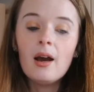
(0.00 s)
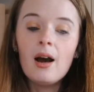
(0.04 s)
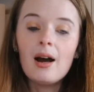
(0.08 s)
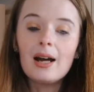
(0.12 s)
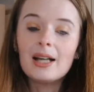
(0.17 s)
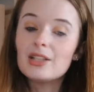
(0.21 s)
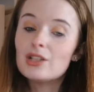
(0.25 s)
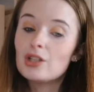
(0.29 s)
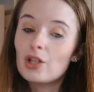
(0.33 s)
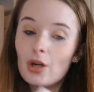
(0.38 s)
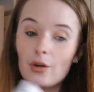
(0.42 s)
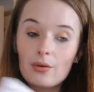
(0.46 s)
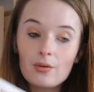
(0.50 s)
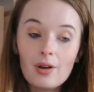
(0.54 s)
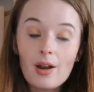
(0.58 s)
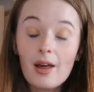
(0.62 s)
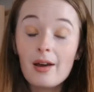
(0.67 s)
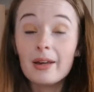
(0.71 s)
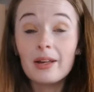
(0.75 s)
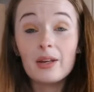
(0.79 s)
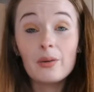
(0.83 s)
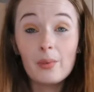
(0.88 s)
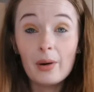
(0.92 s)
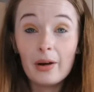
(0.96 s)
I don't
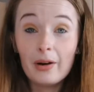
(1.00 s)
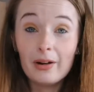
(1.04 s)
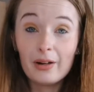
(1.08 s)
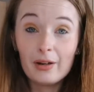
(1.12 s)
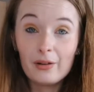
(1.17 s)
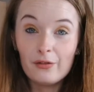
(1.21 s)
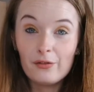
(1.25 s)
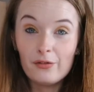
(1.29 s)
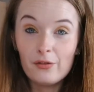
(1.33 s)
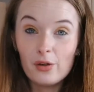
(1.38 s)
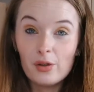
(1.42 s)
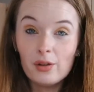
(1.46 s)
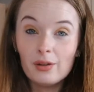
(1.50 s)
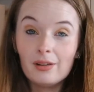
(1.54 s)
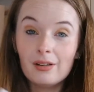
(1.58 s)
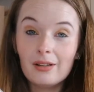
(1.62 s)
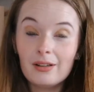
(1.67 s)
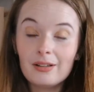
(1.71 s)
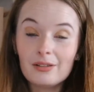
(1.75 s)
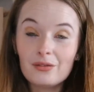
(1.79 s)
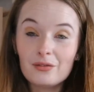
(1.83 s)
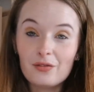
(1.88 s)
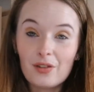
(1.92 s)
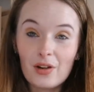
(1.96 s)
like wearing a full
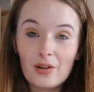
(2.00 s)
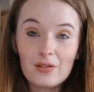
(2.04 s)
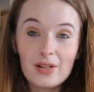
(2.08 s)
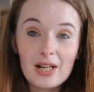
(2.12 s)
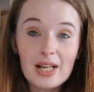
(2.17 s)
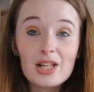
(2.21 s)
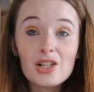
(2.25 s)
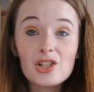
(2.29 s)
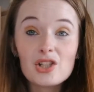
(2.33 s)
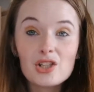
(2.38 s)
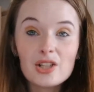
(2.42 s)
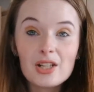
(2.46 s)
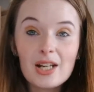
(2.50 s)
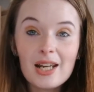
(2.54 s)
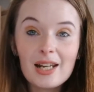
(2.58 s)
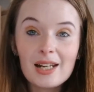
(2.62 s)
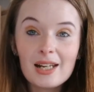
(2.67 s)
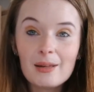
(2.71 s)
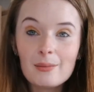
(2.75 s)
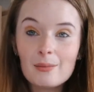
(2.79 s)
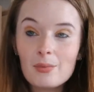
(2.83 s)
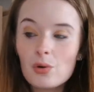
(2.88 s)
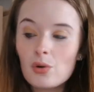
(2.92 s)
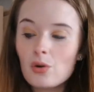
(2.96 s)
foundation
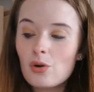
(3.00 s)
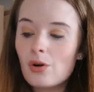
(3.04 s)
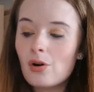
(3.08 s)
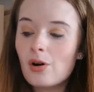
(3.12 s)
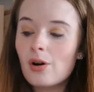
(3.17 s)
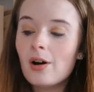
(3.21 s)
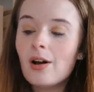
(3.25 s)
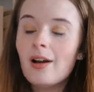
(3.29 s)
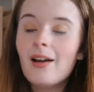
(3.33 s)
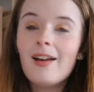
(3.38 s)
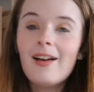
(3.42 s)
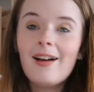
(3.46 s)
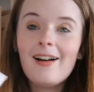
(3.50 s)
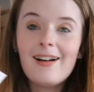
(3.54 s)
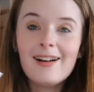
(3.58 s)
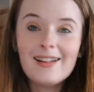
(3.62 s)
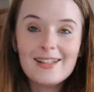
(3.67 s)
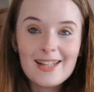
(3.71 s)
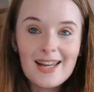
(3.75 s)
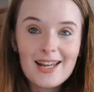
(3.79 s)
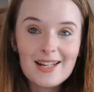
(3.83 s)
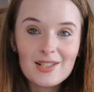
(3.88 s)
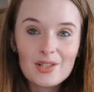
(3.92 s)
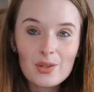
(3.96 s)
anymore. I
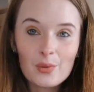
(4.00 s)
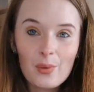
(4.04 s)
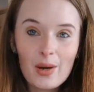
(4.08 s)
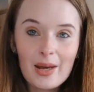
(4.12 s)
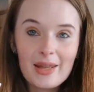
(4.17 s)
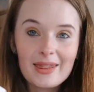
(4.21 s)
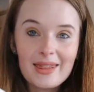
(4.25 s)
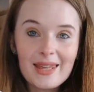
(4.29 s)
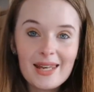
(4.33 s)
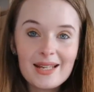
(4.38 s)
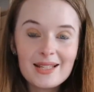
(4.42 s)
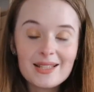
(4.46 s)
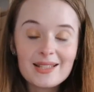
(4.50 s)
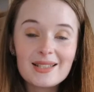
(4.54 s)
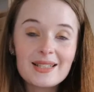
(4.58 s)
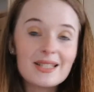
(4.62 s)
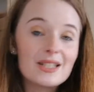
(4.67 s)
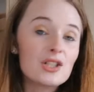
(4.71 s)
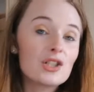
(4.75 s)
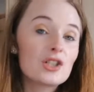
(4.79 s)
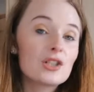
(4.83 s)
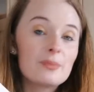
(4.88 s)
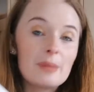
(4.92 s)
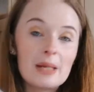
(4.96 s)
tend to wear this
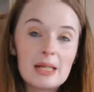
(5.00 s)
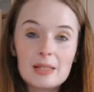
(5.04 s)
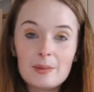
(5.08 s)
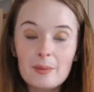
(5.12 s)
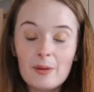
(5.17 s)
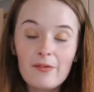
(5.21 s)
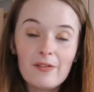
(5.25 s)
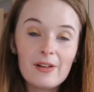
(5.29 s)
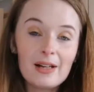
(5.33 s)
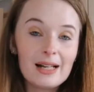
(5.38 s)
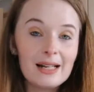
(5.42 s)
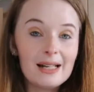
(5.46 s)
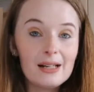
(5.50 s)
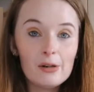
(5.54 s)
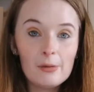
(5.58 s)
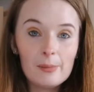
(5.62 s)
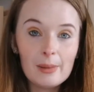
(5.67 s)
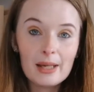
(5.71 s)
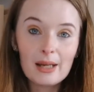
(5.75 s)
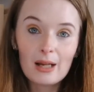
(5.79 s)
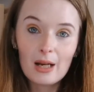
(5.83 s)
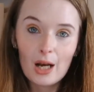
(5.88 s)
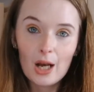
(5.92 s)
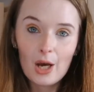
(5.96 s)
that just makes me feel a little
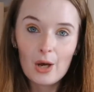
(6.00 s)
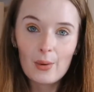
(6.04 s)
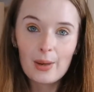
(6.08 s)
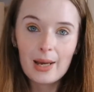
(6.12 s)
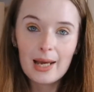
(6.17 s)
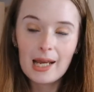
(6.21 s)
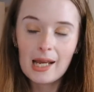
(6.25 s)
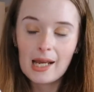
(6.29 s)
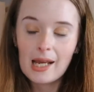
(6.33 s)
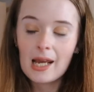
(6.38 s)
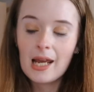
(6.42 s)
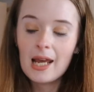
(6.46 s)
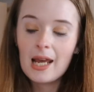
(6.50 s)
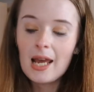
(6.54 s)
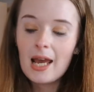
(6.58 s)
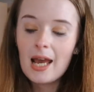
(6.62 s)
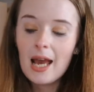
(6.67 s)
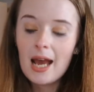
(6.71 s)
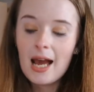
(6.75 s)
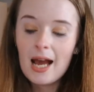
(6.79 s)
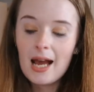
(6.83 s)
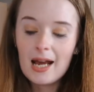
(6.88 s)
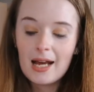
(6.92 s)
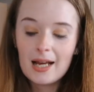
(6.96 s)
bit glowy
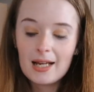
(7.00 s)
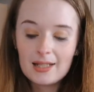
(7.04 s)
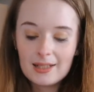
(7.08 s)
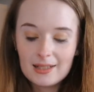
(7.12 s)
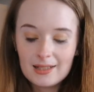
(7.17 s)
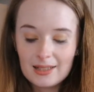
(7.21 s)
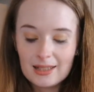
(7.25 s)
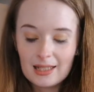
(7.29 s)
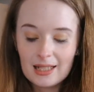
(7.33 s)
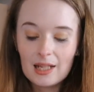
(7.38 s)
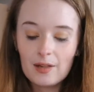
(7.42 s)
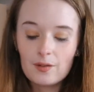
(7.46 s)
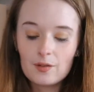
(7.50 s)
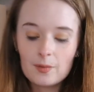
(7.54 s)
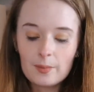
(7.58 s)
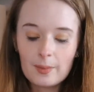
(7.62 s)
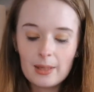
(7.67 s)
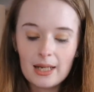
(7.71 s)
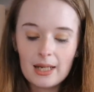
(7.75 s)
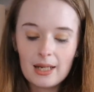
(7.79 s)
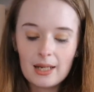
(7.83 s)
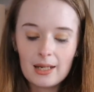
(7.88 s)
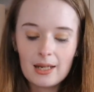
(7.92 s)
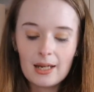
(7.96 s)
and gives
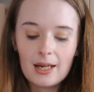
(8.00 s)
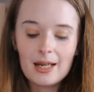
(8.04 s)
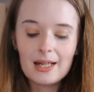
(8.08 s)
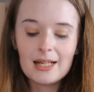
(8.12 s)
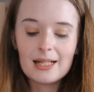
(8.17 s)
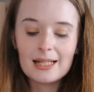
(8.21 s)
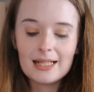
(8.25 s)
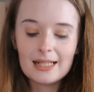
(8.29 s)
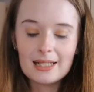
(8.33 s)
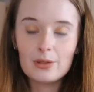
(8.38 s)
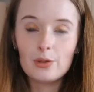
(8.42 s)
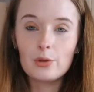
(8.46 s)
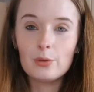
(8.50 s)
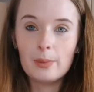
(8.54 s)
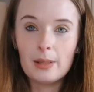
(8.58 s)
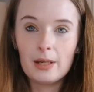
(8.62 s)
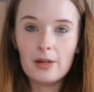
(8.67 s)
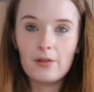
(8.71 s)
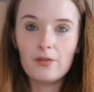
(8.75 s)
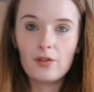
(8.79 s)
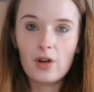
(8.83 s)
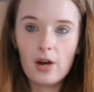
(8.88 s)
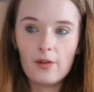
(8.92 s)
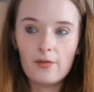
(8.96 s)
me a little bit
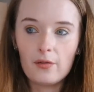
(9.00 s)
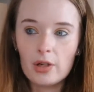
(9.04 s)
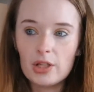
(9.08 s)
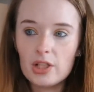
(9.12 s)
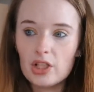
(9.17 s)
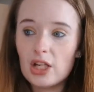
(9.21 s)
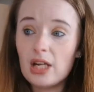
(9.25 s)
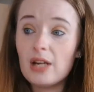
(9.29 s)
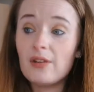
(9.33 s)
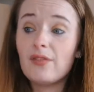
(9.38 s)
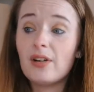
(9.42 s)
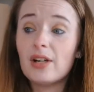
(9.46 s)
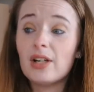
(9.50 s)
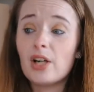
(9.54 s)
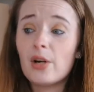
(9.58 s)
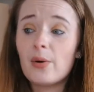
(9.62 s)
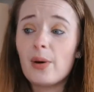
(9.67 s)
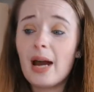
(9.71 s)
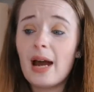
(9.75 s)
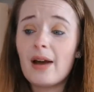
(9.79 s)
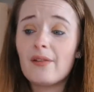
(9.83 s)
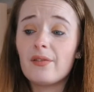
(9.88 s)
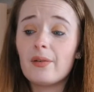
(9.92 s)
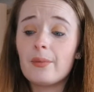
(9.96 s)
of coverage. If I know I
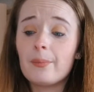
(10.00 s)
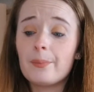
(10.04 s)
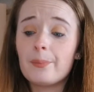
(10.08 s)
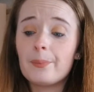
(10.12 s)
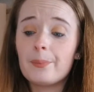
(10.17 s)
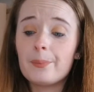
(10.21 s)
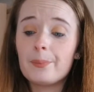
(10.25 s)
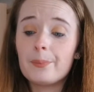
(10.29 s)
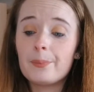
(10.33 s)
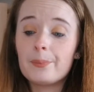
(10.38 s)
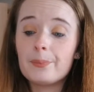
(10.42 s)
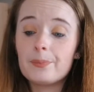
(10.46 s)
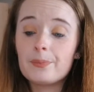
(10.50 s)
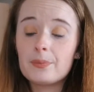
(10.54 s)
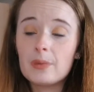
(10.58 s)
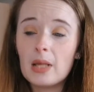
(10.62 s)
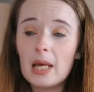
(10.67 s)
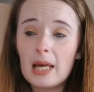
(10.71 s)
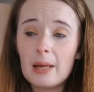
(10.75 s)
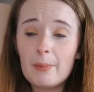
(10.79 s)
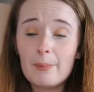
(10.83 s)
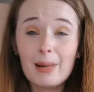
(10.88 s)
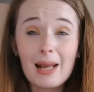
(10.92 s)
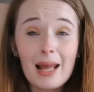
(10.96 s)
have
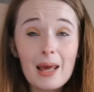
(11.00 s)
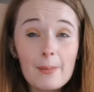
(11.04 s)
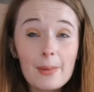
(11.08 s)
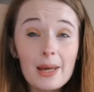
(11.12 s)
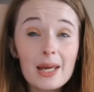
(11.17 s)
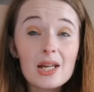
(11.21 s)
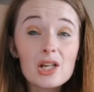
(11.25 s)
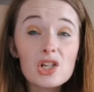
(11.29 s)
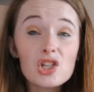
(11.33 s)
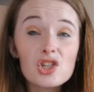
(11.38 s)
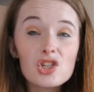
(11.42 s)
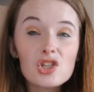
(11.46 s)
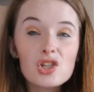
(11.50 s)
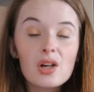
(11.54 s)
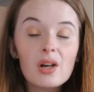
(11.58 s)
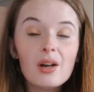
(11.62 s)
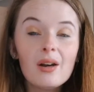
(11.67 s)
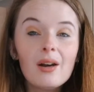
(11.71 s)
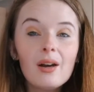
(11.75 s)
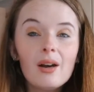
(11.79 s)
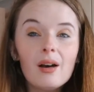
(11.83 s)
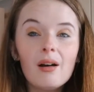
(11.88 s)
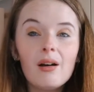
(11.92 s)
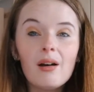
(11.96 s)
a blemish,
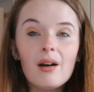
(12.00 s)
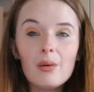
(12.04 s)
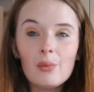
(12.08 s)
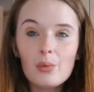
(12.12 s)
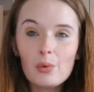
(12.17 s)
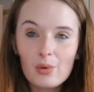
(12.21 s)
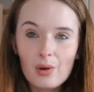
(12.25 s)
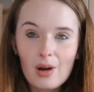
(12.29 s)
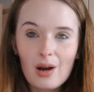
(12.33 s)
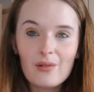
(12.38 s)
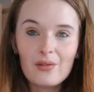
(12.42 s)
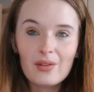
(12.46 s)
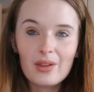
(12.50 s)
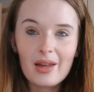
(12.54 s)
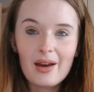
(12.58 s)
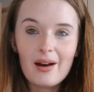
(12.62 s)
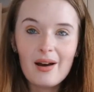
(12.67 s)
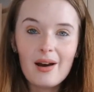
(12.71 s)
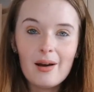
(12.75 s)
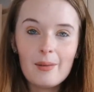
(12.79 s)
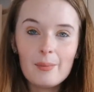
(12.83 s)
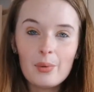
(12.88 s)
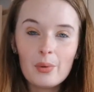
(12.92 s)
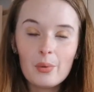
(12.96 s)
I will cover that
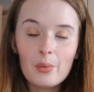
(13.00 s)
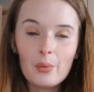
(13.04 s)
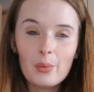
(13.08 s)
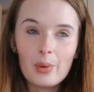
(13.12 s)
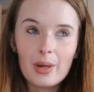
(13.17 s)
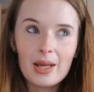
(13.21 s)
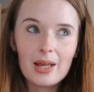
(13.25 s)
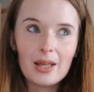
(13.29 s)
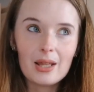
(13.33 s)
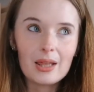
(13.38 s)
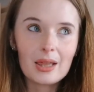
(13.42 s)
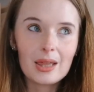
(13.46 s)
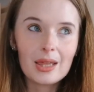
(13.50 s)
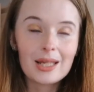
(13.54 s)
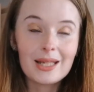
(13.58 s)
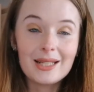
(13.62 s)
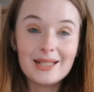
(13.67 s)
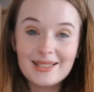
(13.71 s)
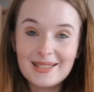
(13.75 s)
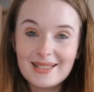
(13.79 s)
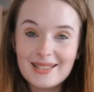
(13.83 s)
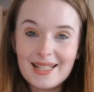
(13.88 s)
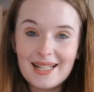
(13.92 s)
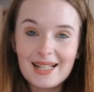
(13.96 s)
up with
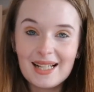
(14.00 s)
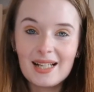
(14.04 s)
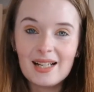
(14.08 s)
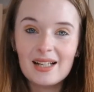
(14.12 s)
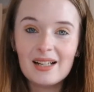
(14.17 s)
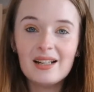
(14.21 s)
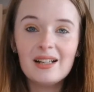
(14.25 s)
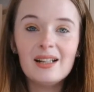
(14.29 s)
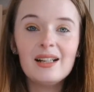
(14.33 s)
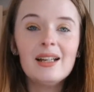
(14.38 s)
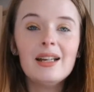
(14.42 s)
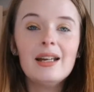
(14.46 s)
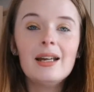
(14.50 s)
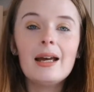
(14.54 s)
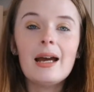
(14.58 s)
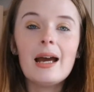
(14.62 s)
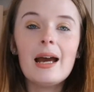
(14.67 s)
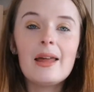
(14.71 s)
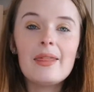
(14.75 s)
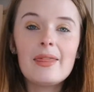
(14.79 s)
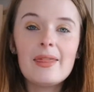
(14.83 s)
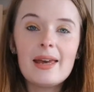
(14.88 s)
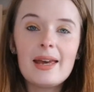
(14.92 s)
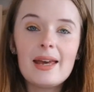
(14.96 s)
concealer
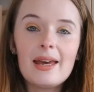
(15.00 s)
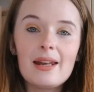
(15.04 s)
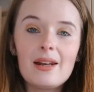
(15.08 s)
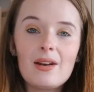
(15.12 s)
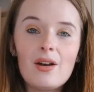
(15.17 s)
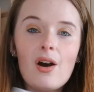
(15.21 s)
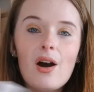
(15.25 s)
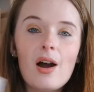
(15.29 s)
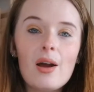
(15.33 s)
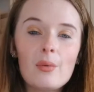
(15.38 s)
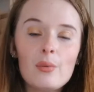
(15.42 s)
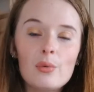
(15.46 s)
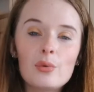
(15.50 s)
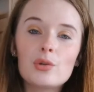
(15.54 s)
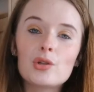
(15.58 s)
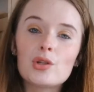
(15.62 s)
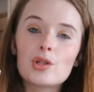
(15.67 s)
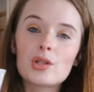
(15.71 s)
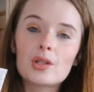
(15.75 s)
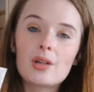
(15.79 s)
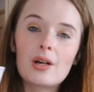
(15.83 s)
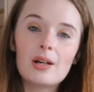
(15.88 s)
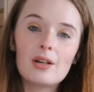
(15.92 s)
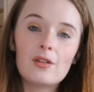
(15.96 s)
and then I will
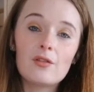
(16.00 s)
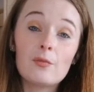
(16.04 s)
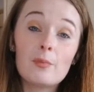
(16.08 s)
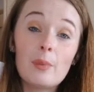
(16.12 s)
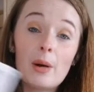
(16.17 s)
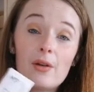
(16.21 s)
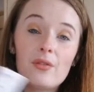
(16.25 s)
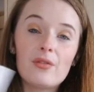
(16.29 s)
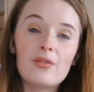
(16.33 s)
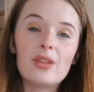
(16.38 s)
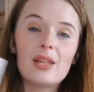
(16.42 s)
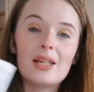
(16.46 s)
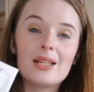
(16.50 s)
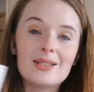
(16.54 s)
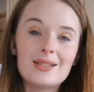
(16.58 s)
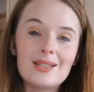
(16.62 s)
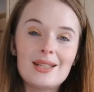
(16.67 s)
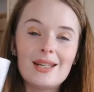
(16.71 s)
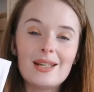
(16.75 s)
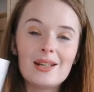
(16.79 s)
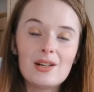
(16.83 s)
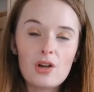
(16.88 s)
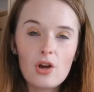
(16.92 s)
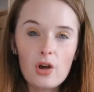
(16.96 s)
just kind of buff this
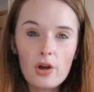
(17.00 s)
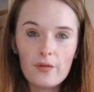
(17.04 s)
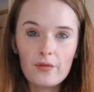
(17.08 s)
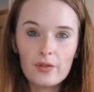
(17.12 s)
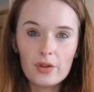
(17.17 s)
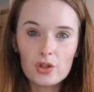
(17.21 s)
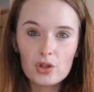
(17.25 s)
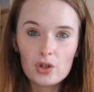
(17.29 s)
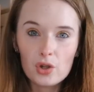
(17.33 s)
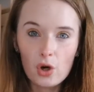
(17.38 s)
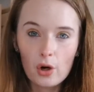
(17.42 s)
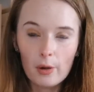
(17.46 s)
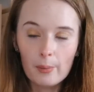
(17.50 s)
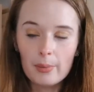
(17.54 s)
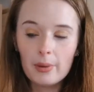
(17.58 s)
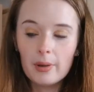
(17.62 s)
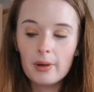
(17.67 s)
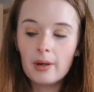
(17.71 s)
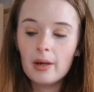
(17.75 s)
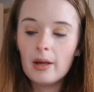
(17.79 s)
in over the top.